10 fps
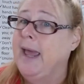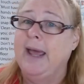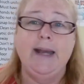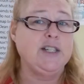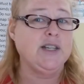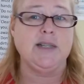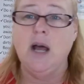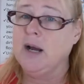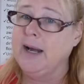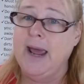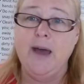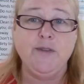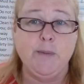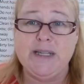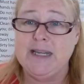and it's just not going to have
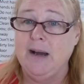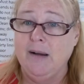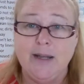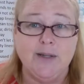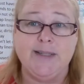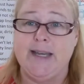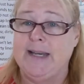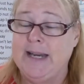the materials it